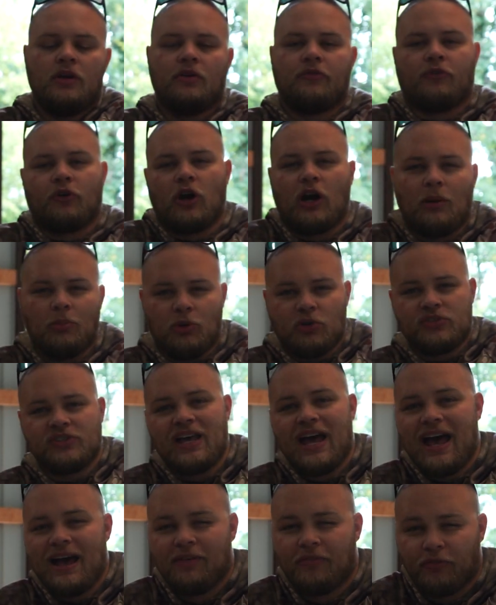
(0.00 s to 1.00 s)
for almost
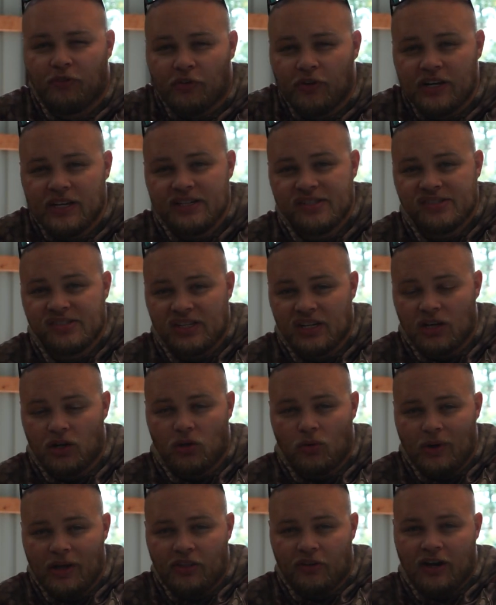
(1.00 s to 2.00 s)
every
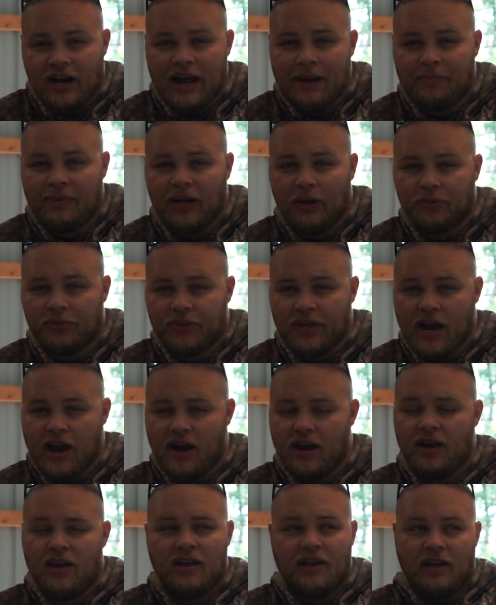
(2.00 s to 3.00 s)
single weather app out
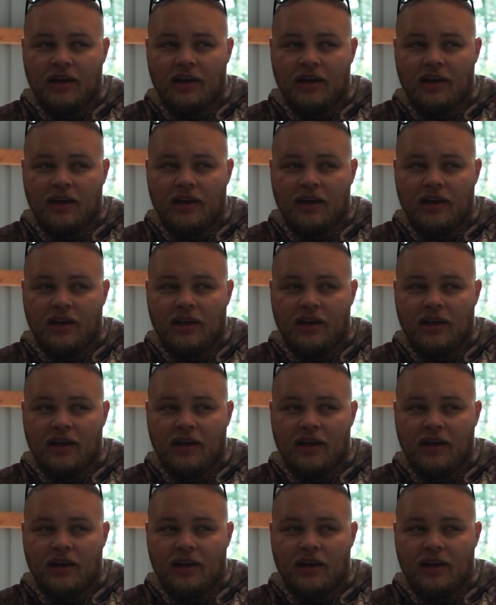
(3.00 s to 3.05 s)
there.